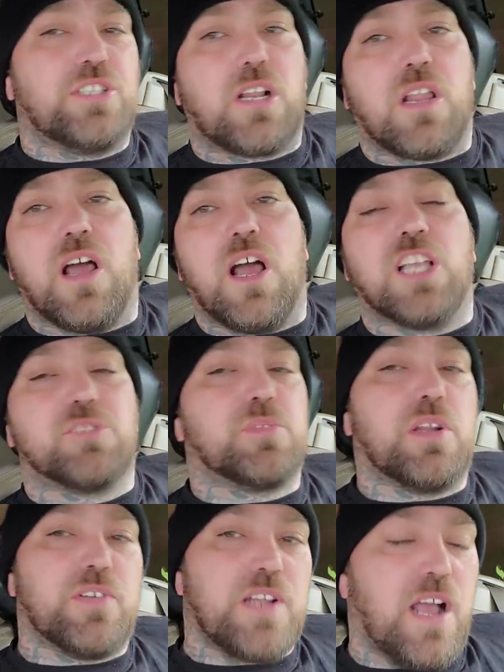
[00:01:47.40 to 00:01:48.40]
declines, but
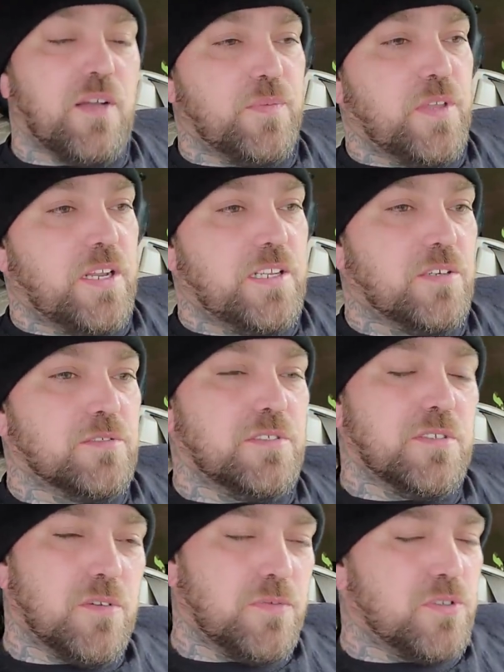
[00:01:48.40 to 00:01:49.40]
every now and then he'll
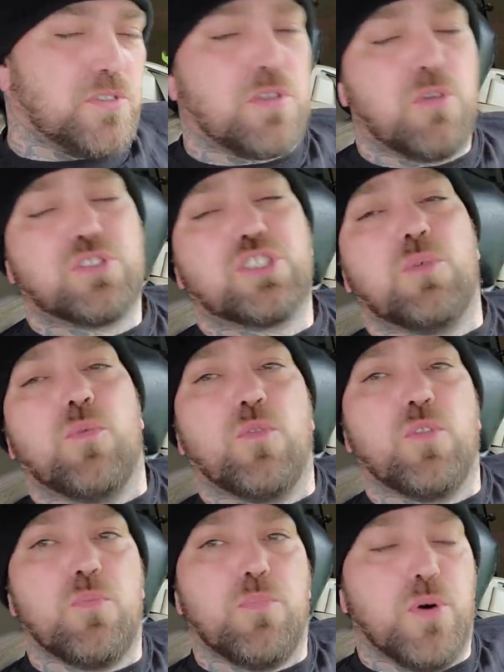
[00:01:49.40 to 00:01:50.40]
if you could throw something on
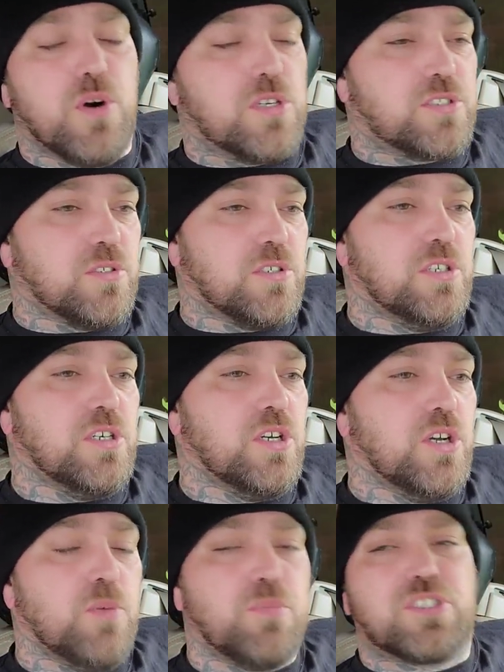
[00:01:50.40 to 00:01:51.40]
the books or
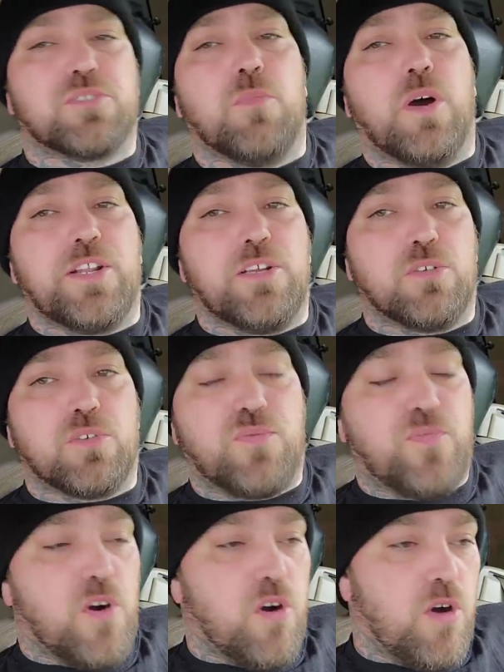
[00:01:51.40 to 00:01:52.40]
put some money on the
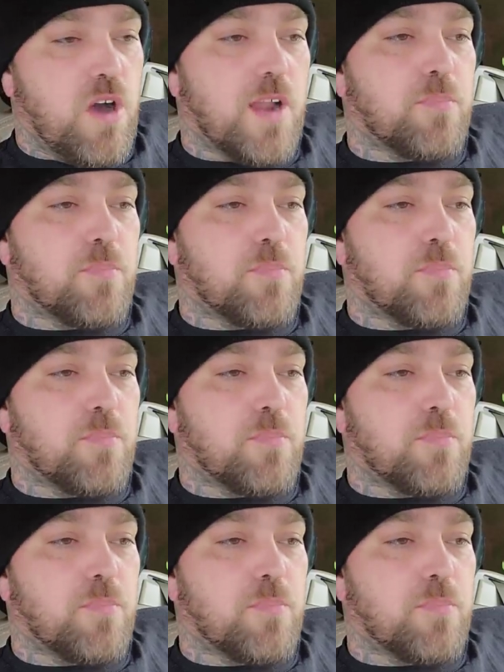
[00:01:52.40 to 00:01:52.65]
phone, I'd